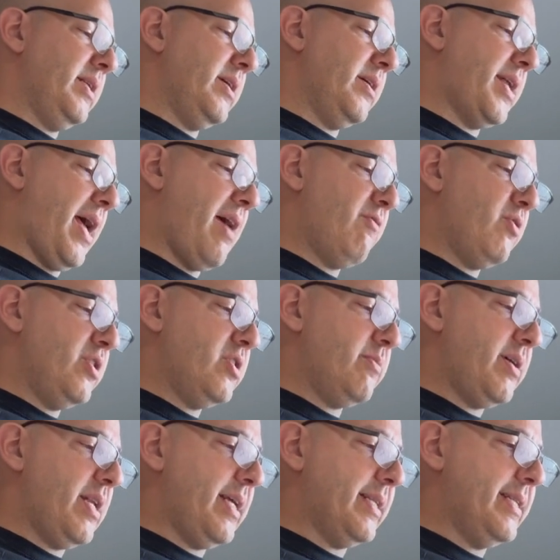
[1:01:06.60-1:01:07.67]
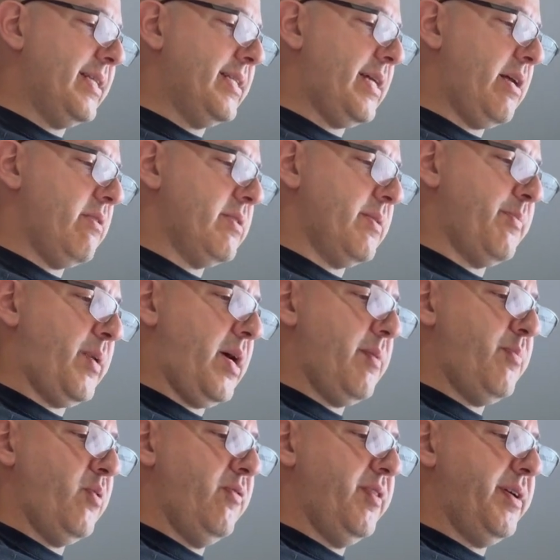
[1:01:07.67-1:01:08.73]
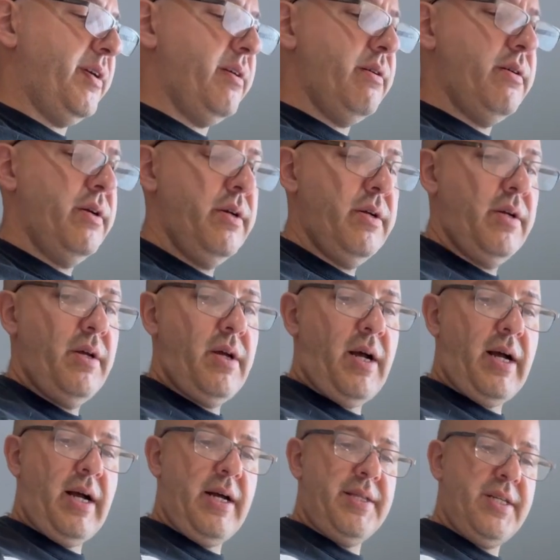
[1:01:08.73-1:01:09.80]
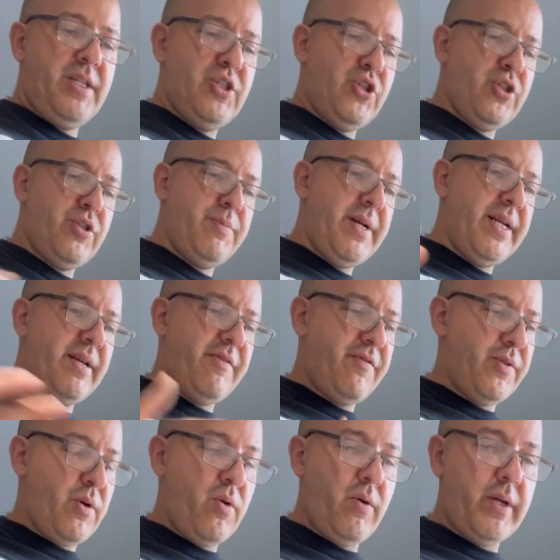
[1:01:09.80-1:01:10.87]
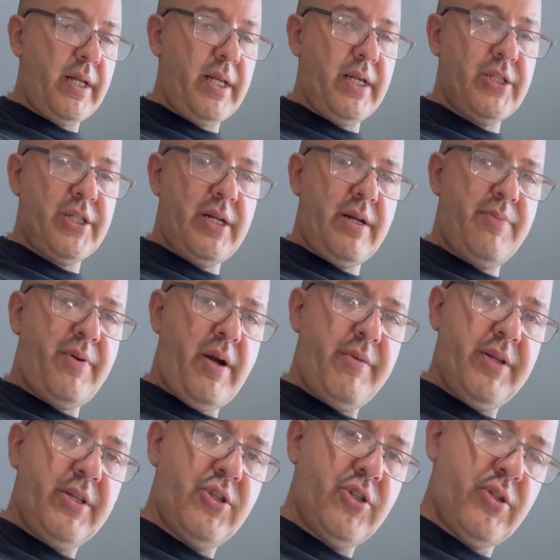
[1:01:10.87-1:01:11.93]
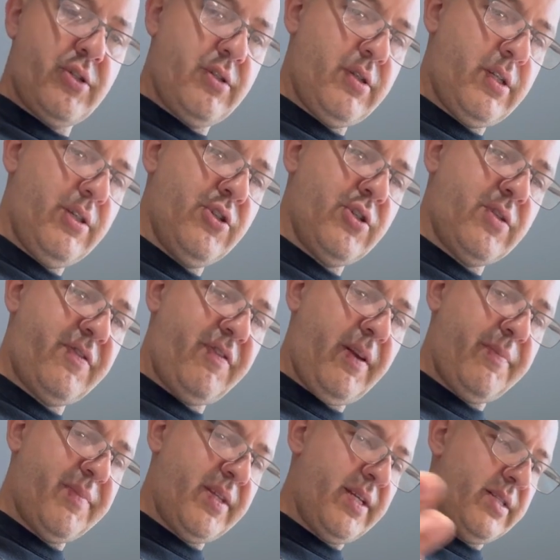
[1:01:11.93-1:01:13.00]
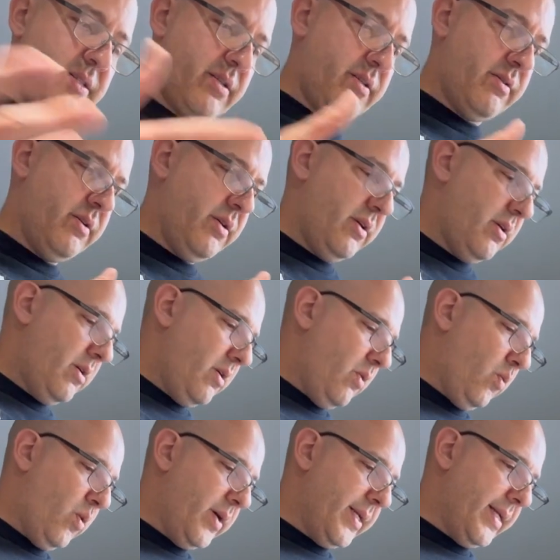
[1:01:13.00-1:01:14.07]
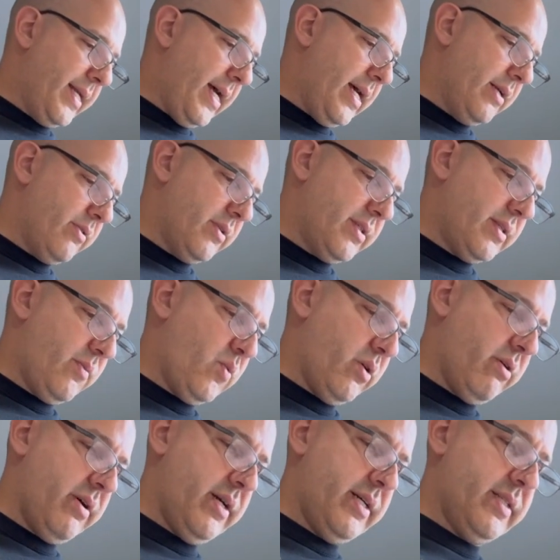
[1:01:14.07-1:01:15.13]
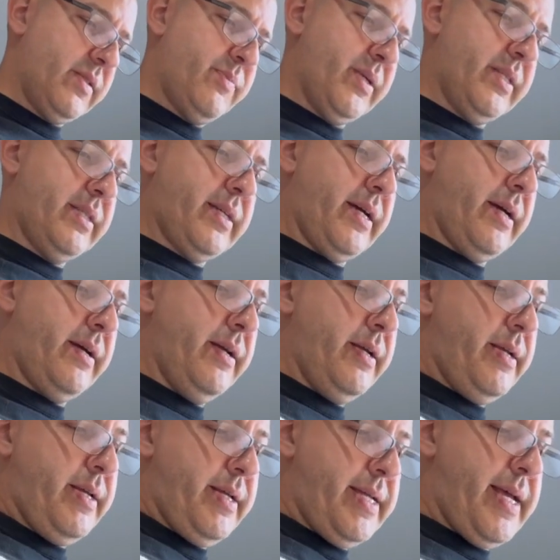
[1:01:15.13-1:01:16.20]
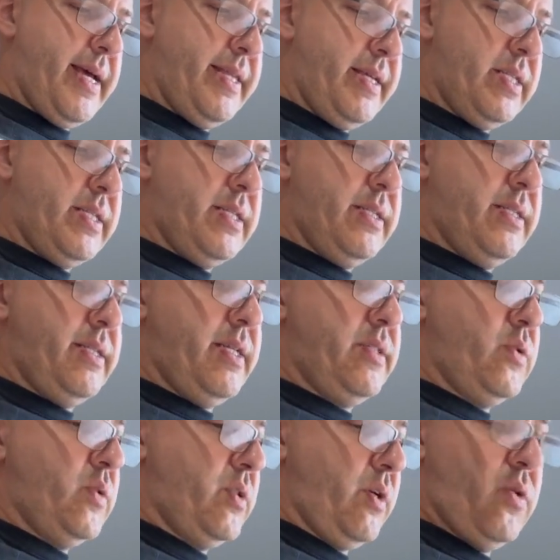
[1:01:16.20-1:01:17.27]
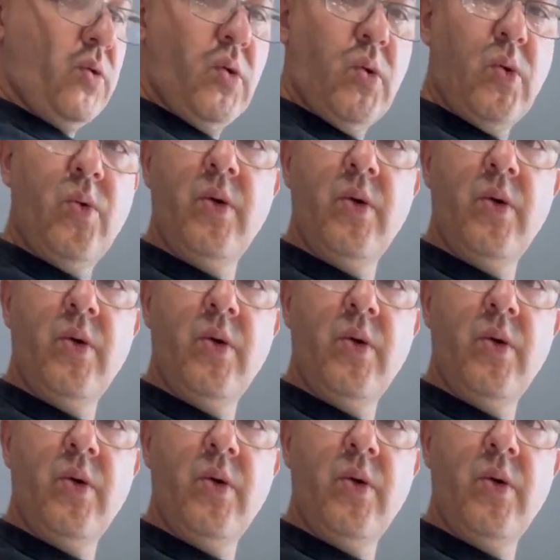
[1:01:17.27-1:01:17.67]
on average about like $10 a pop over here. That just made up for the whole collection, and I probably can just flip these on Whatnot or somewhere else. But yeah, this was a cool